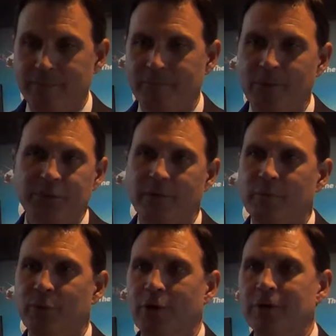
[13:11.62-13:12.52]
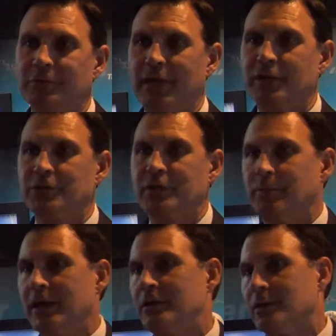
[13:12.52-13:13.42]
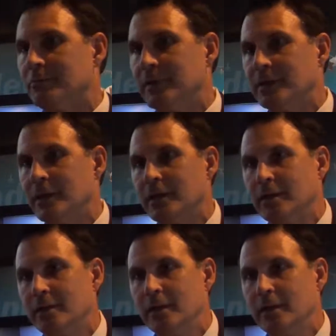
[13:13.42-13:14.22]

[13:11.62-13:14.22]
Most of our programs actually depend on big data.